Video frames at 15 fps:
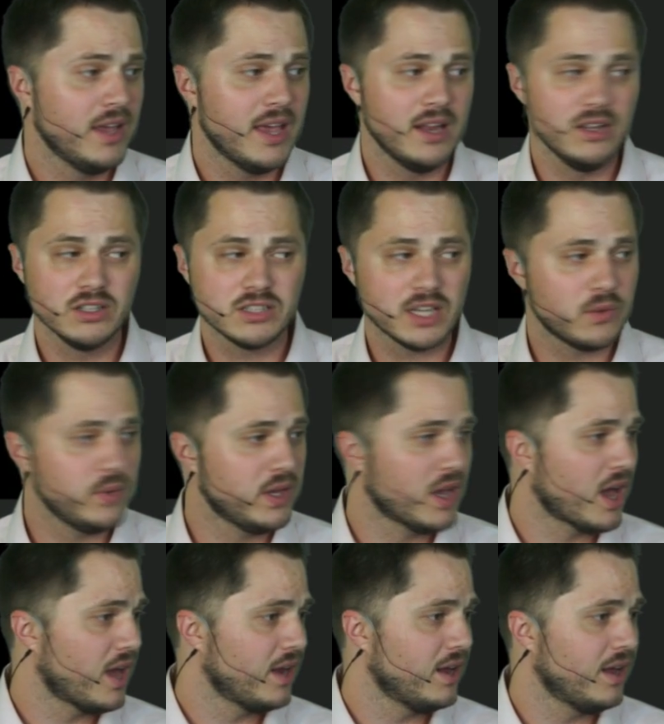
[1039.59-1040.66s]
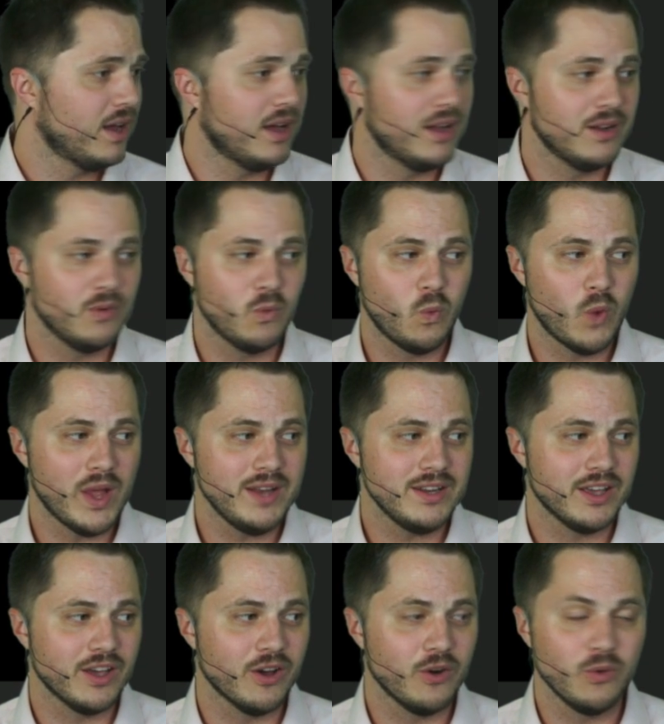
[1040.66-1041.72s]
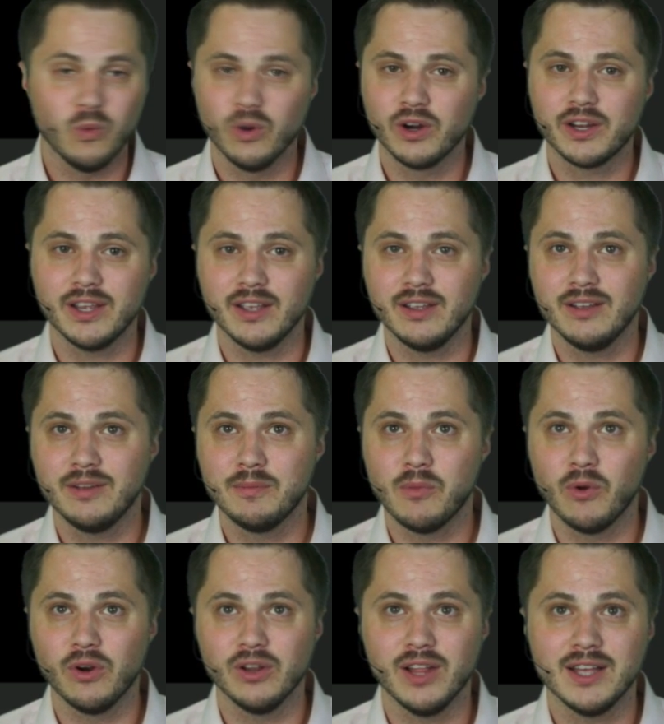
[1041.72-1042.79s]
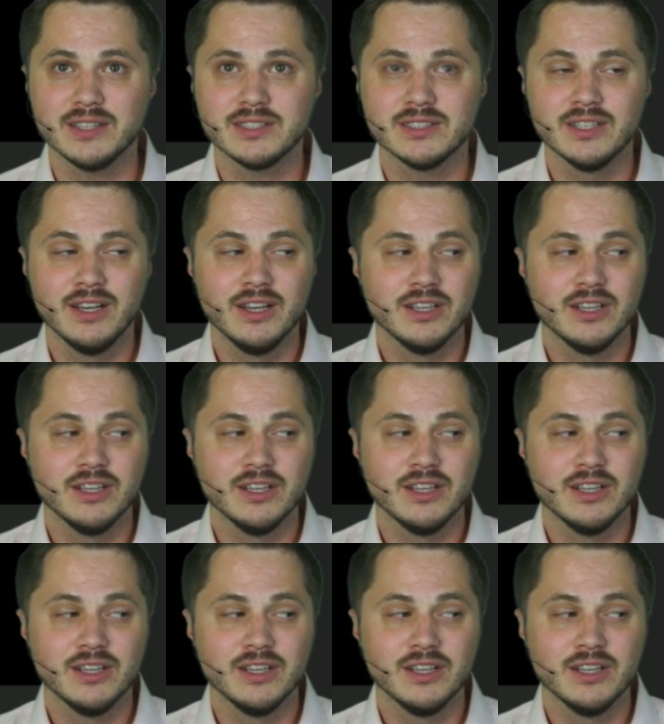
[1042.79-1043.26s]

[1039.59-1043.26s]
And it looks like we got Wendigo working, more or less.